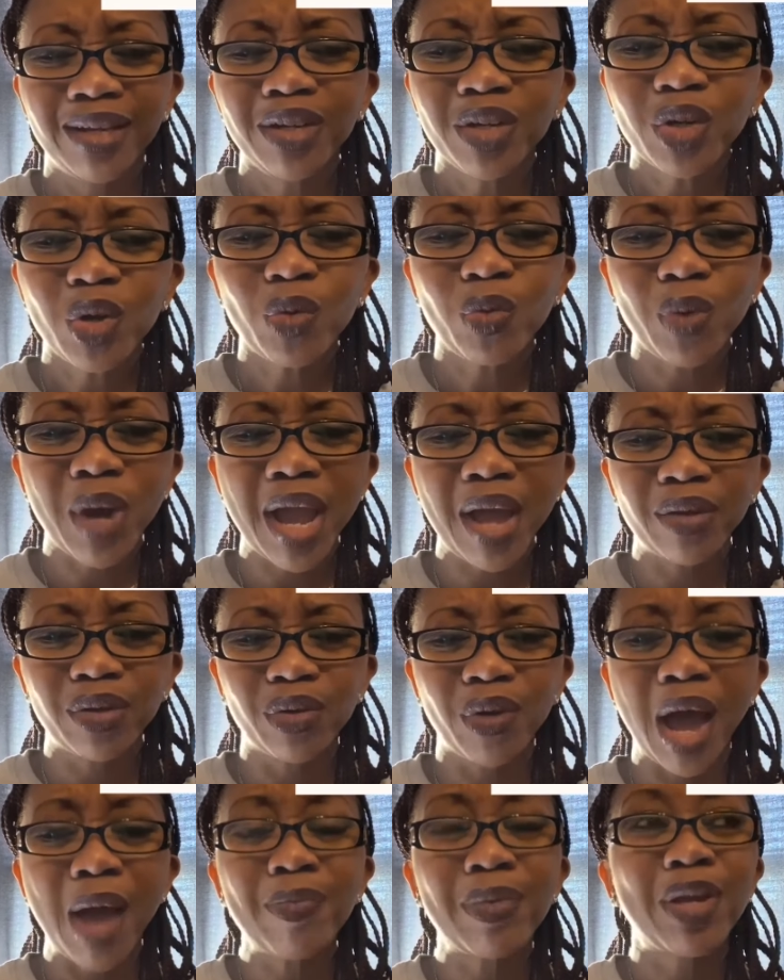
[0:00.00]
Look around
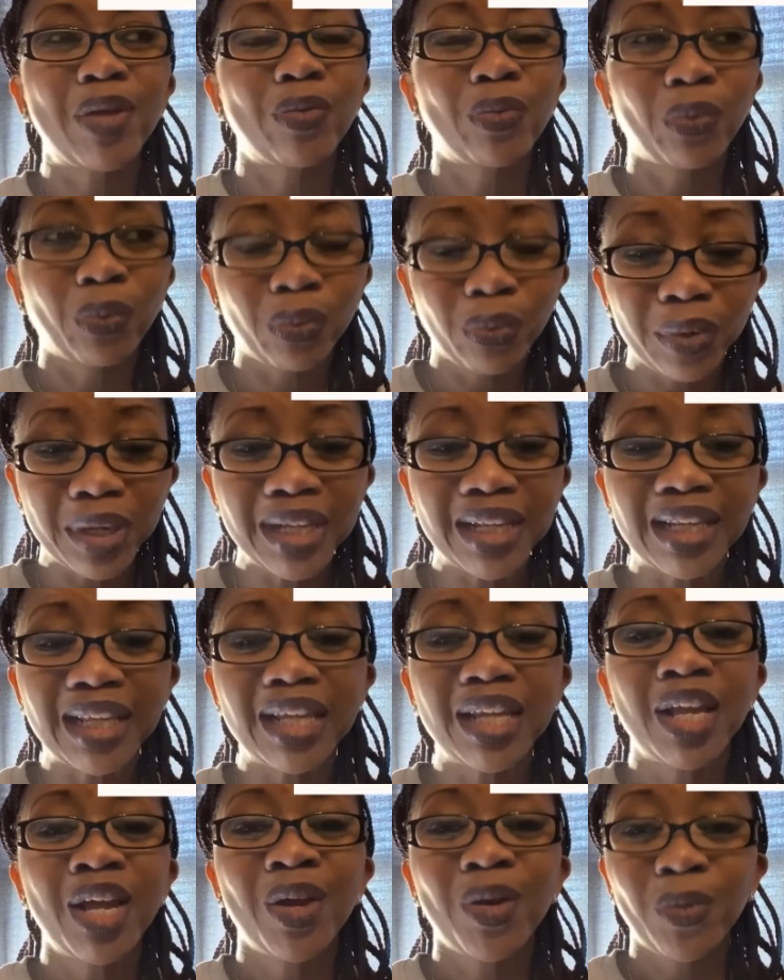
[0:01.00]
you. I mean,
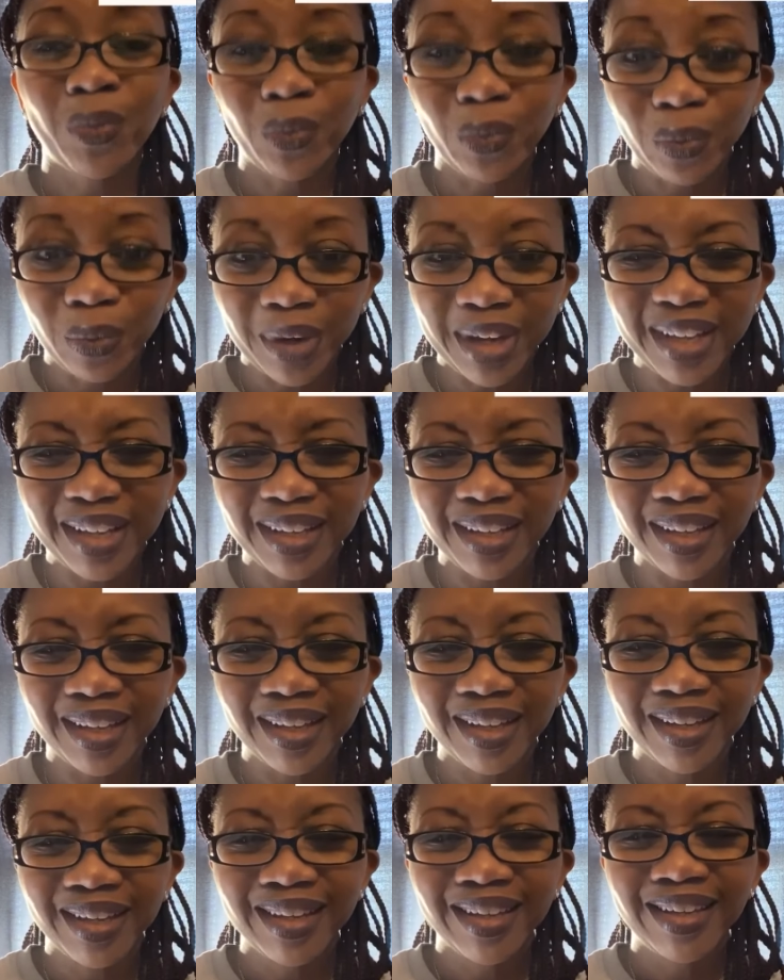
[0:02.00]
really, really
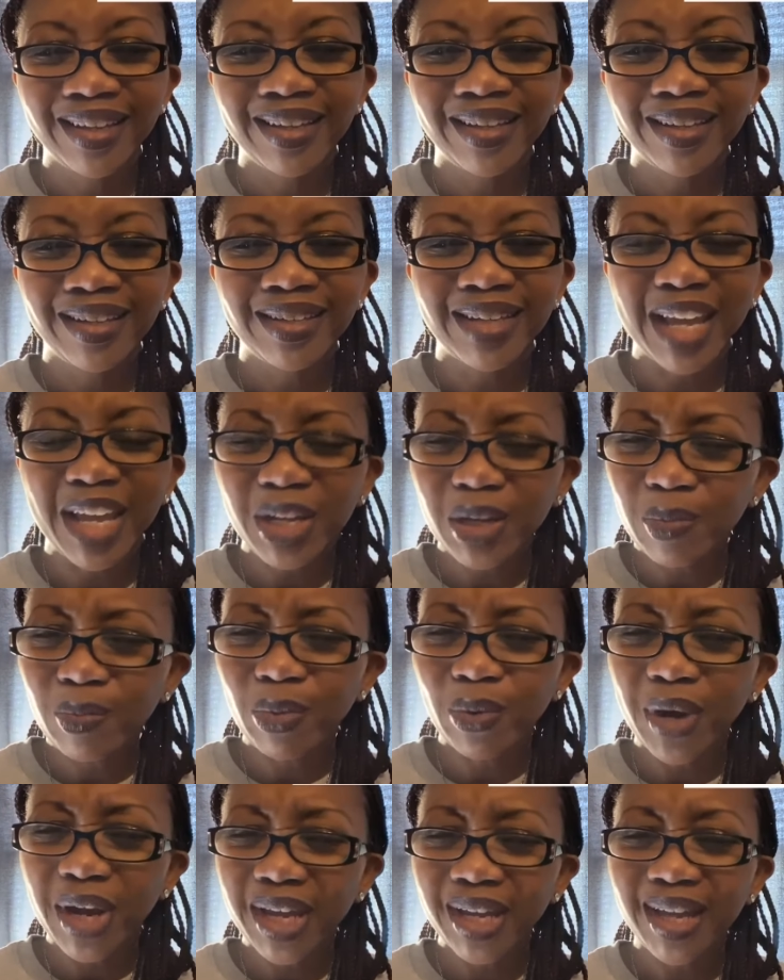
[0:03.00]
take a
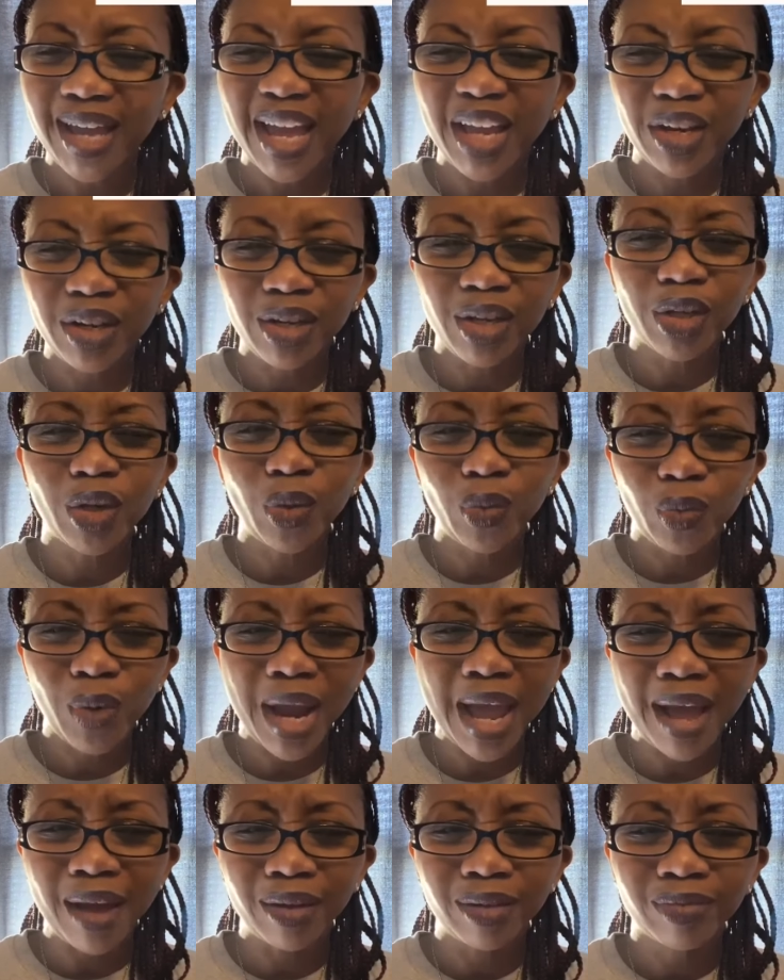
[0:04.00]
break and look
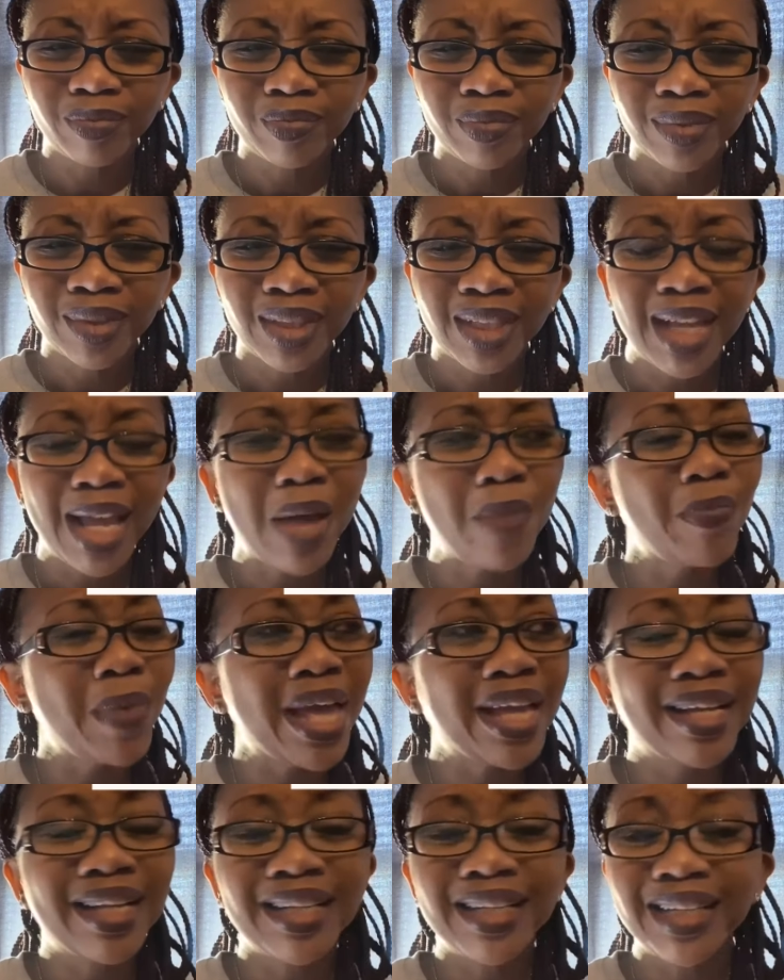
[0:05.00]
around and
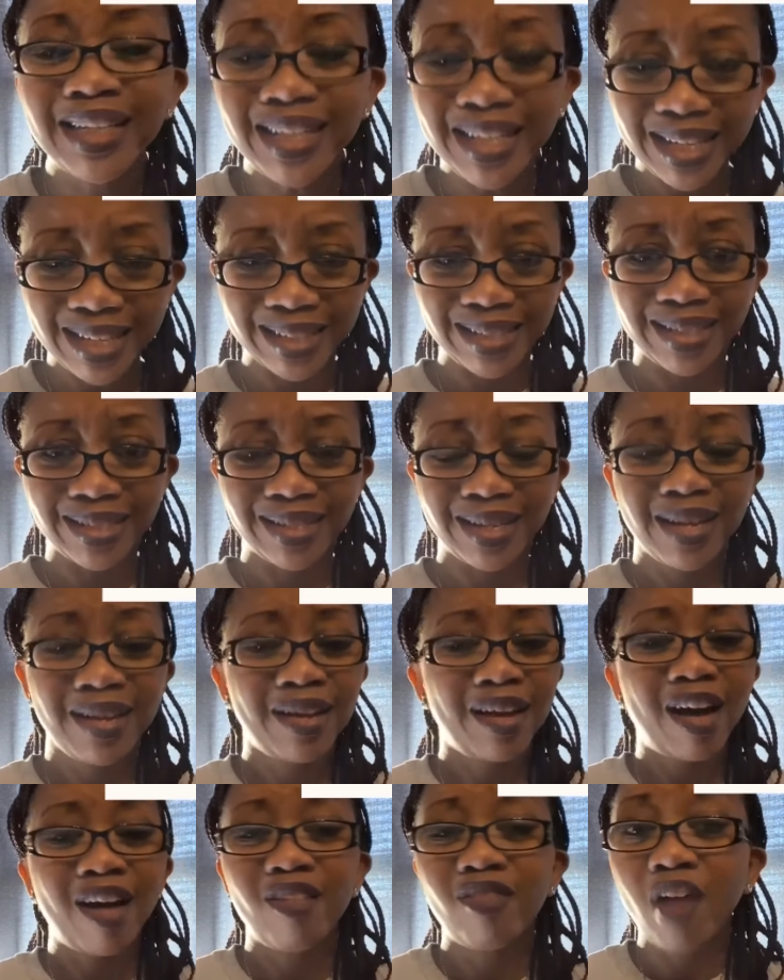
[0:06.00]
make a list
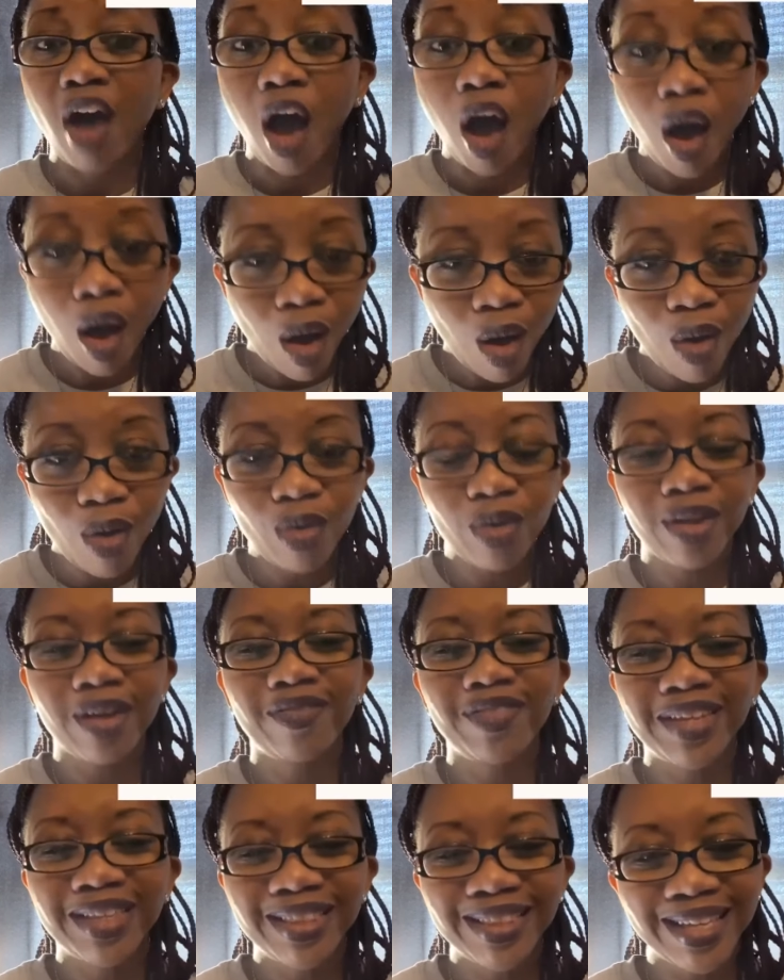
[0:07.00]
of all of
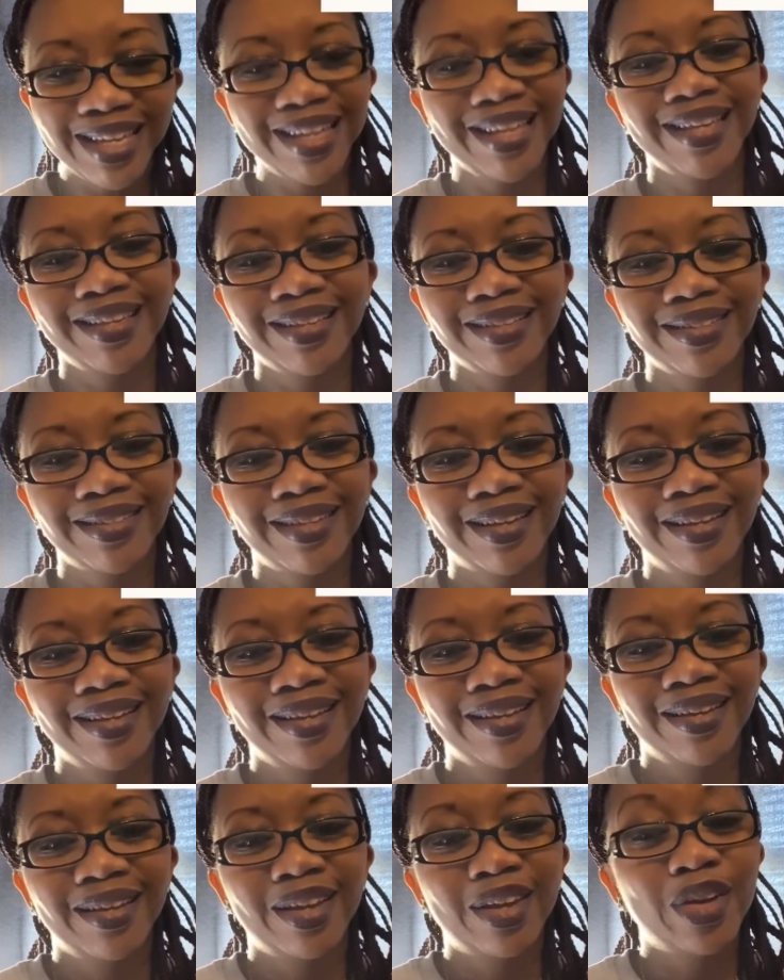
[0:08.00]
the things,
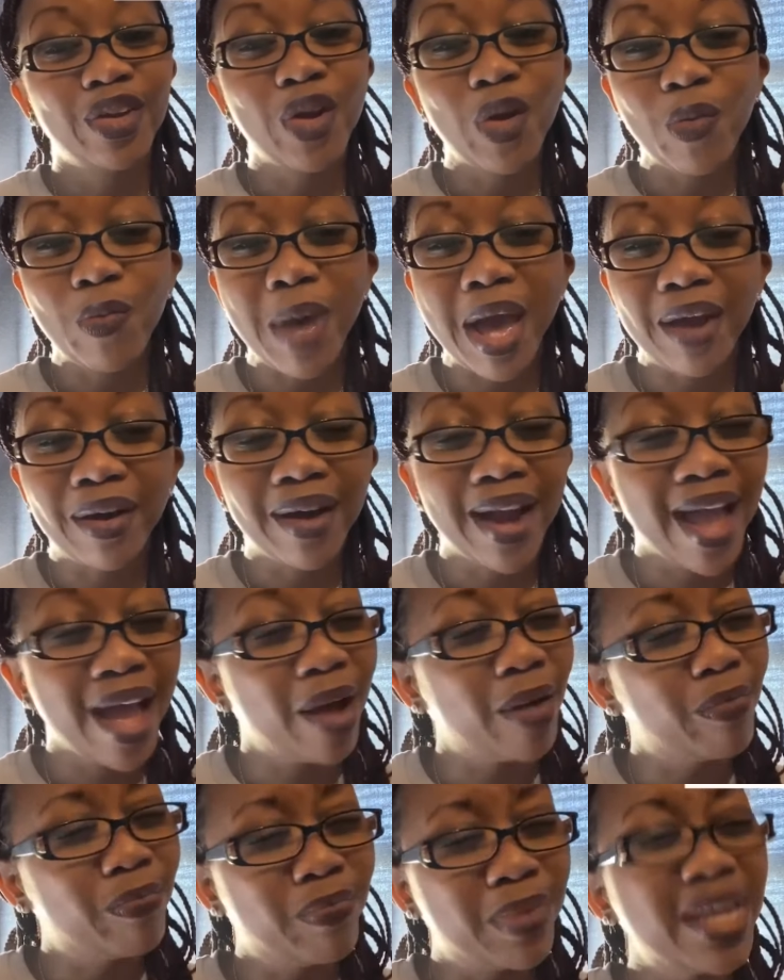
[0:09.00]
no matter
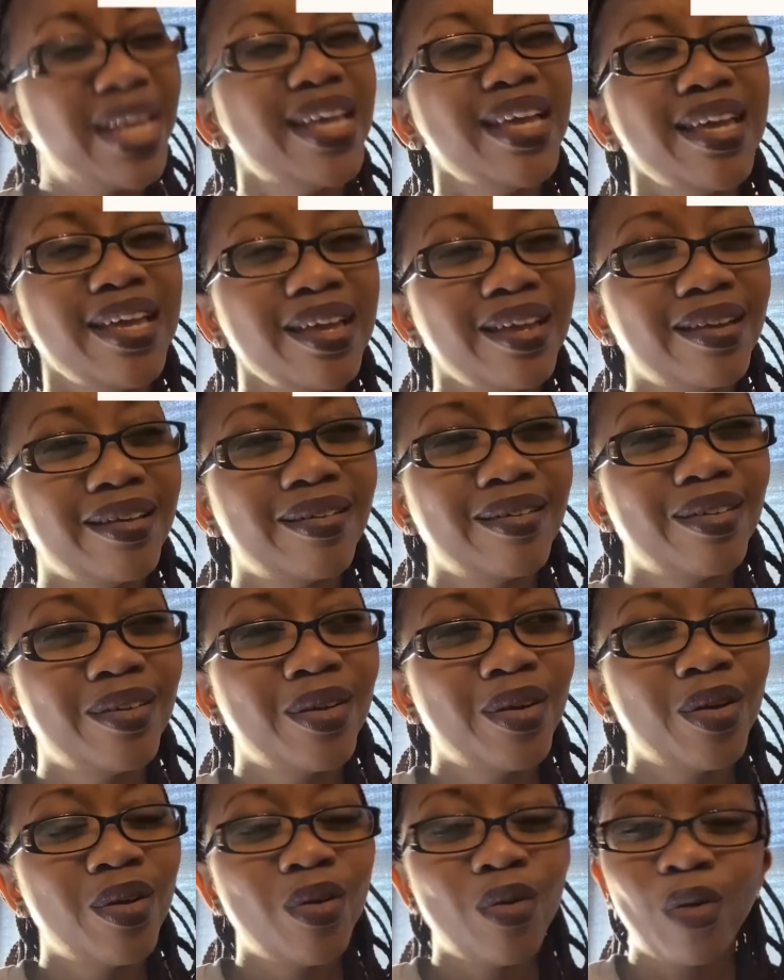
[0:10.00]
how big
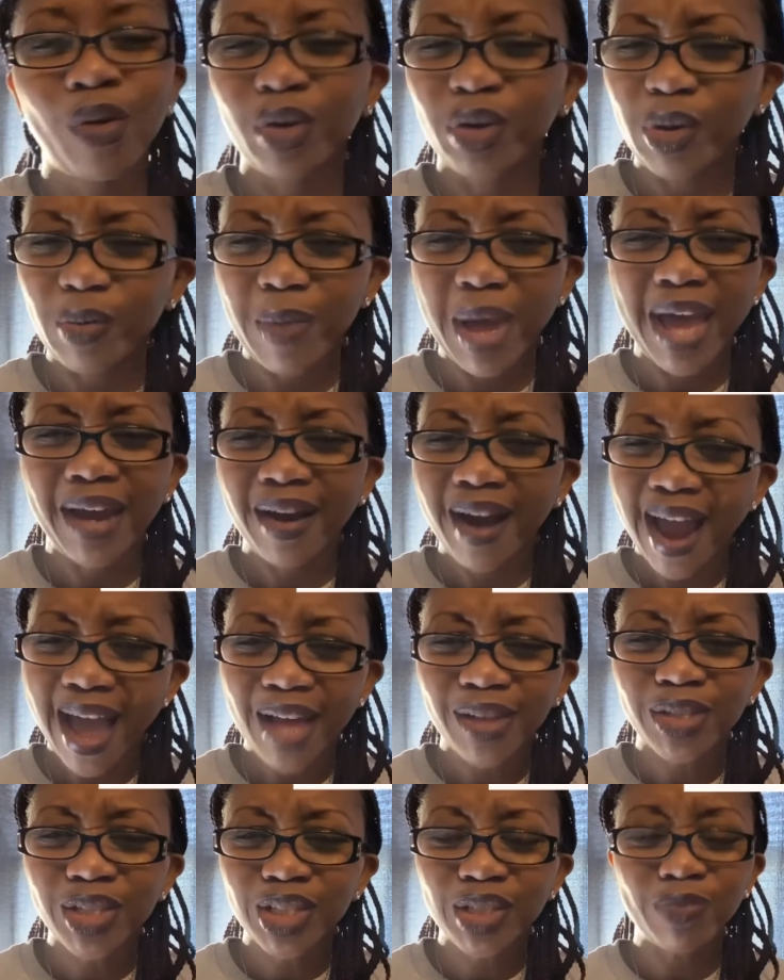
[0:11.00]
or no matter
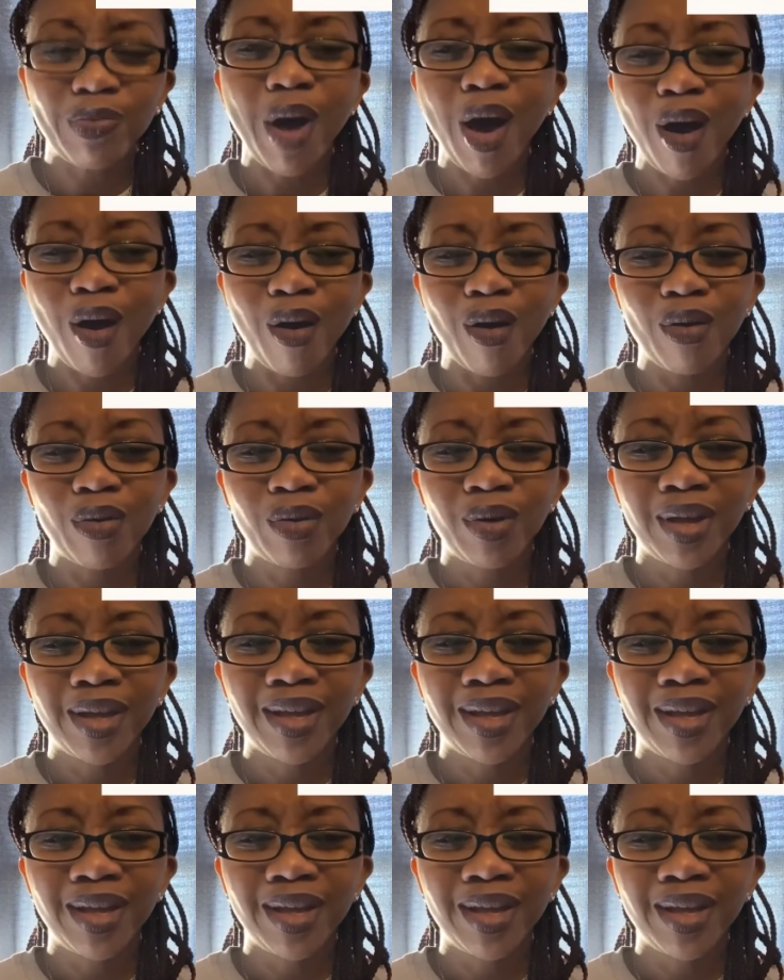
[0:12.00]
how small,